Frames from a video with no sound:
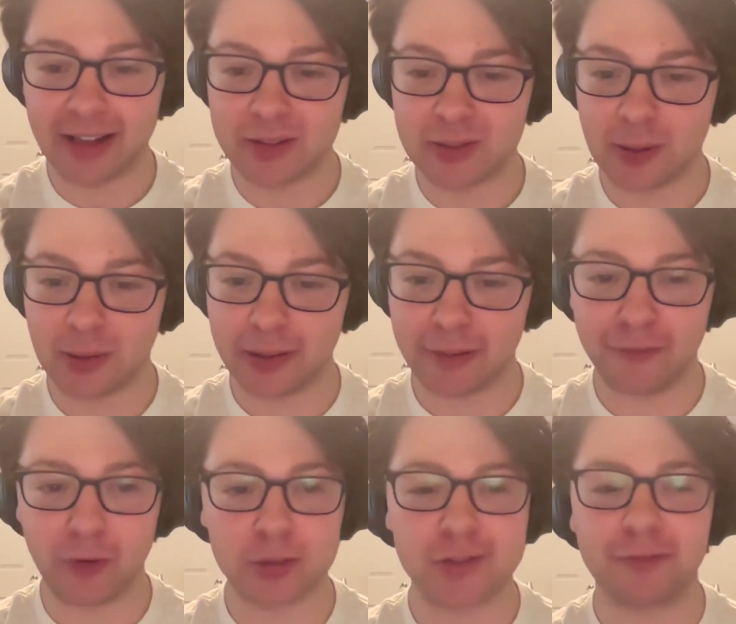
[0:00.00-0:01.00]
And so like
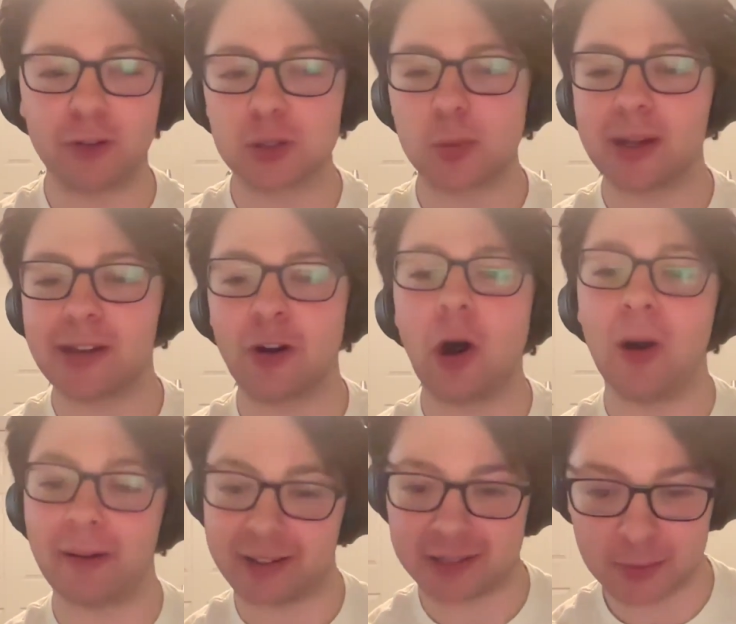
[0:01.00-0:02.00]
first week of
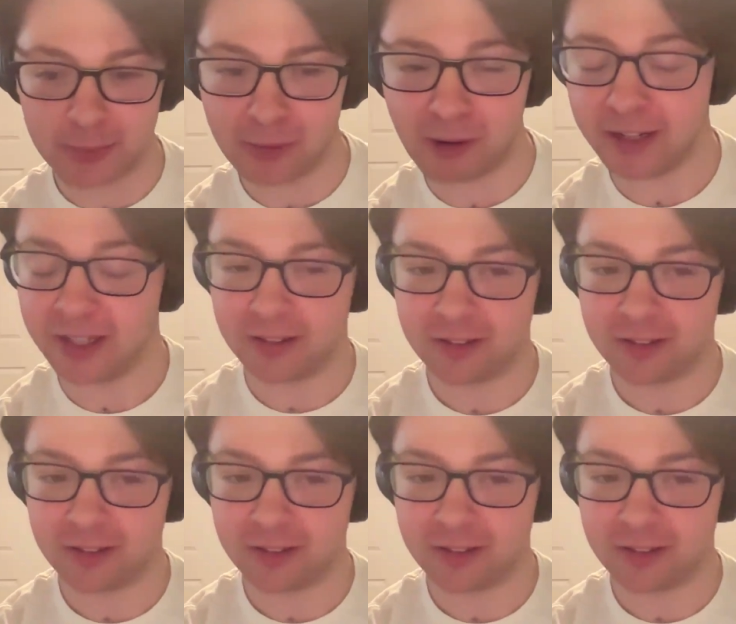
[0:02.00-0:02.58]
August we run it.